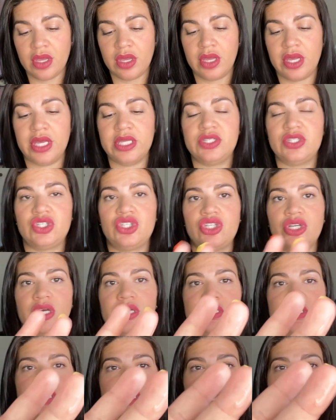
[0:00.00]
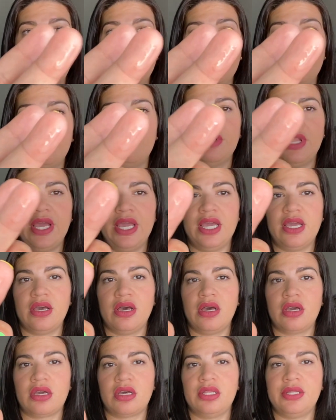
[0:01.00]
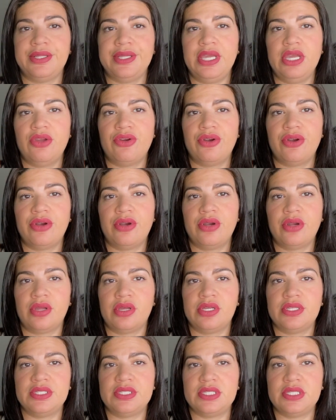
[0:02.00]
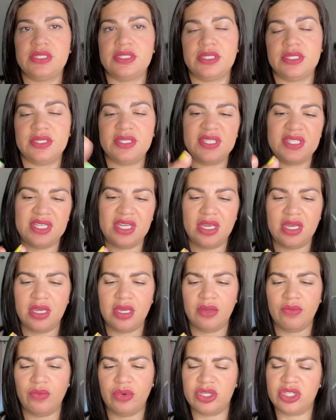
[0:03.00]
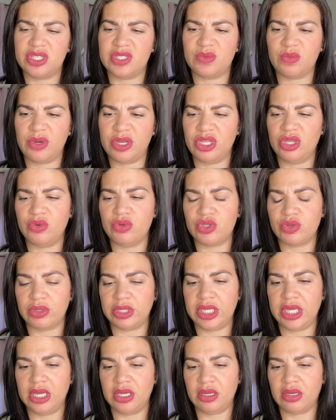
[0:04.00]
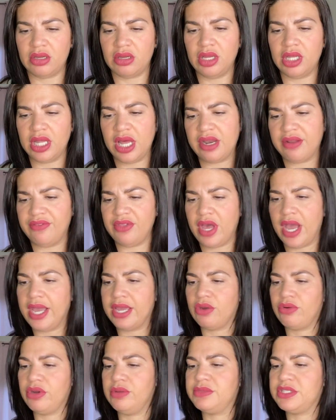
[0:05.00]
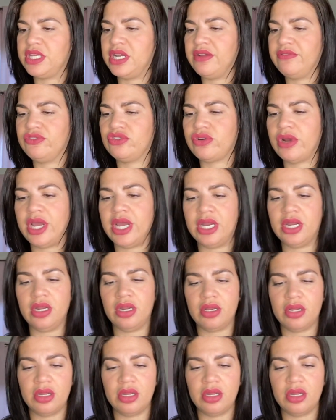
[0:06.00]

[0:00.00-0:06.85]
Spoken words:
It's just kind of like a clear consistency, which is what usually a lot of the eye creams that I've tried.